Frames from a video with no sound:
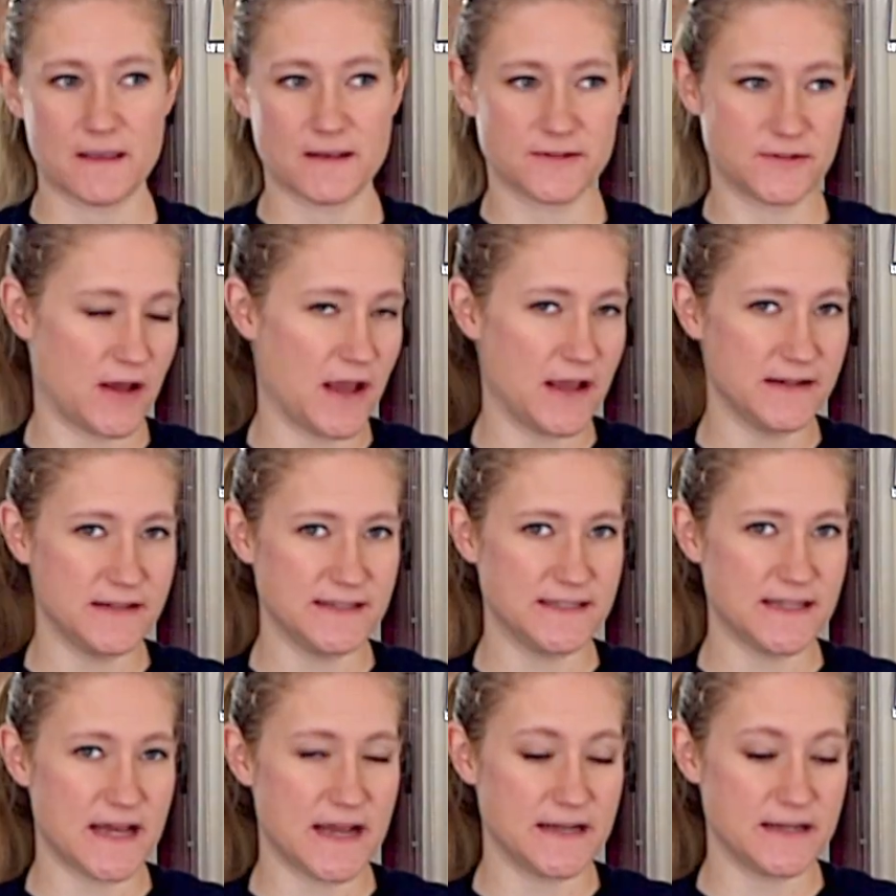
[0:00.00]
So I
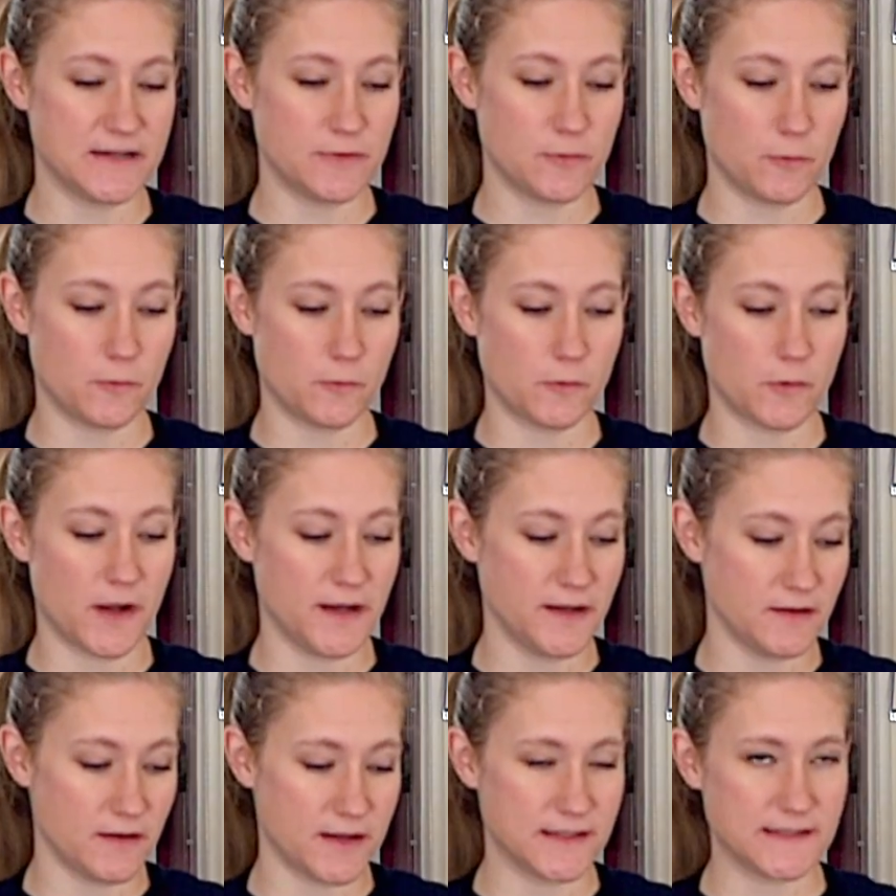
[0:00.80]
decided, why
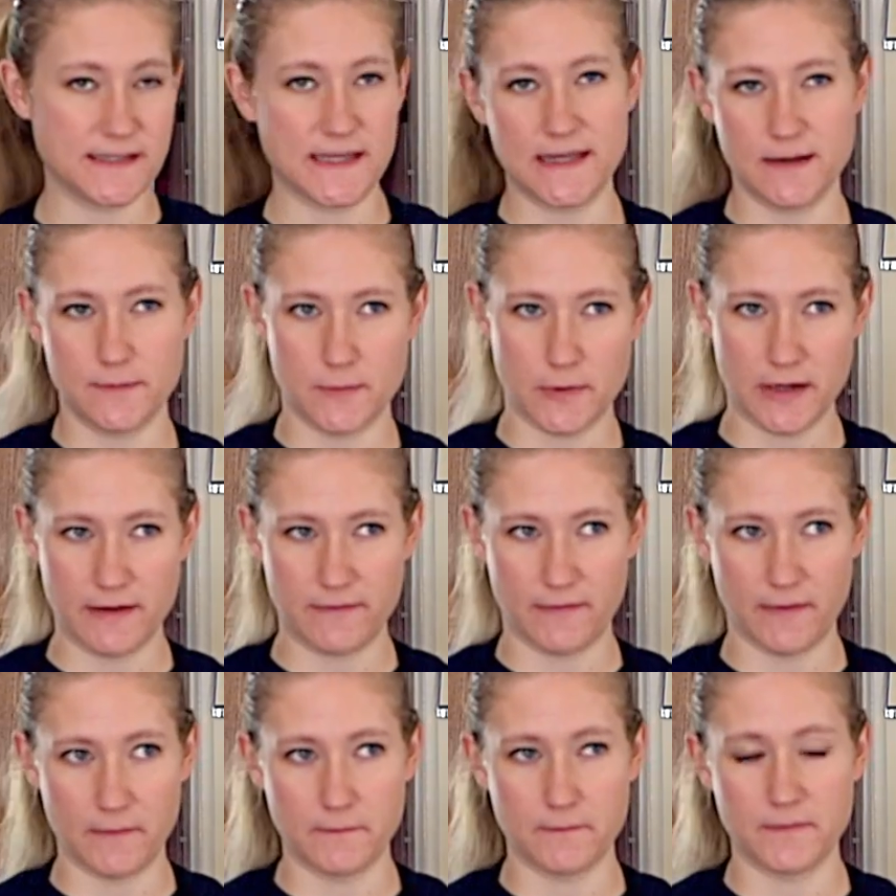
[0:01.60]
not take a break
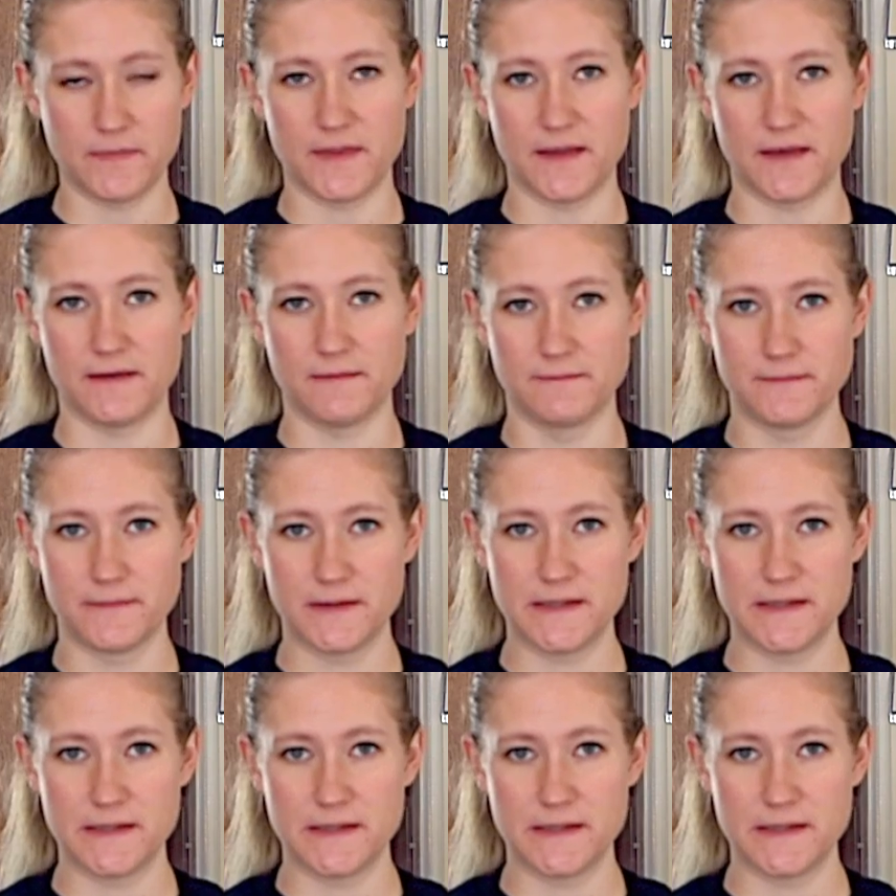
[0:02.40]
from the